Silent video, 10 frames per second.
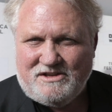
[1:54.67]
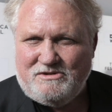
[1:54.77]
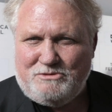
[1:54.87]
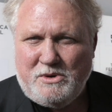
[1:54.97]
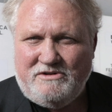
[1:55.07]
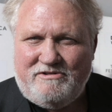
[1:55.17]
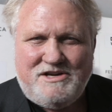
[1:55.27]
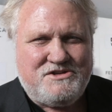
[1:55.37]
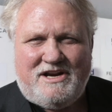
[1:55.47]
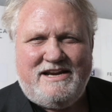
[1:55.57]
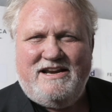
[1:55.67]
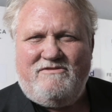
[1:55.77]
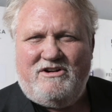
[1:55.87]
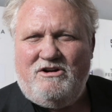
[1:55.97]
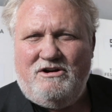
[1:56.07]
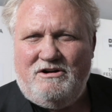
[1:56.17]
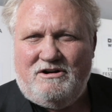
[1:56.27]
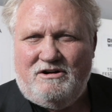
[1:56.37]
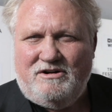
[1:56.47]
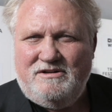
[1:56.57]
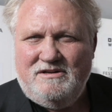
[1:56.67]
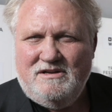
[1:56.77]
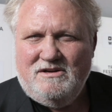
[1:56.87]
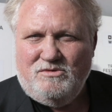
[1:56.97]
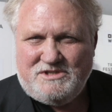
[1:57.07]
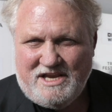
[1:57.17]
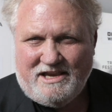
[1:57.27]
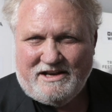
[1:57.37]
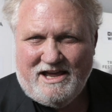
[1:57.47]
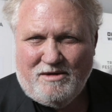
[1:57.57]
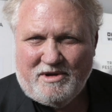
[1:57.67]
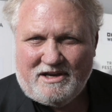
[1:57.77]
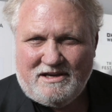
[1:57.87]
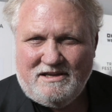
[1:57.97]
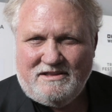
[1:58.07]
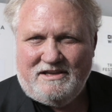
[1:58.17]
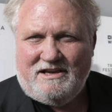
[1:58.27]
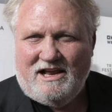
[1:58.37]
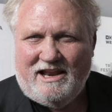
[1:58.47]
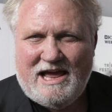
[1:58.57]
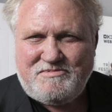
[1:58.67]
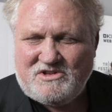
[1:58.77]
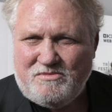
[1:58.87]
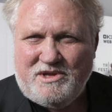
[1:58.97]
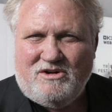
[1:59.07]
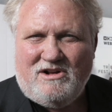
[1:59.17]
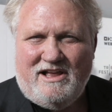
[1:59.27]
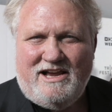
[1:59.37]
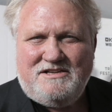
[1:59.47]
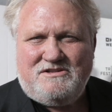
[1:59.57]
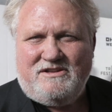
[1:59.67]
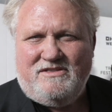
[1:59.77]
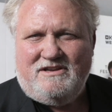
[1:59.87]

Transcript: And the one reason I never heard was economic the collapse of the middle class and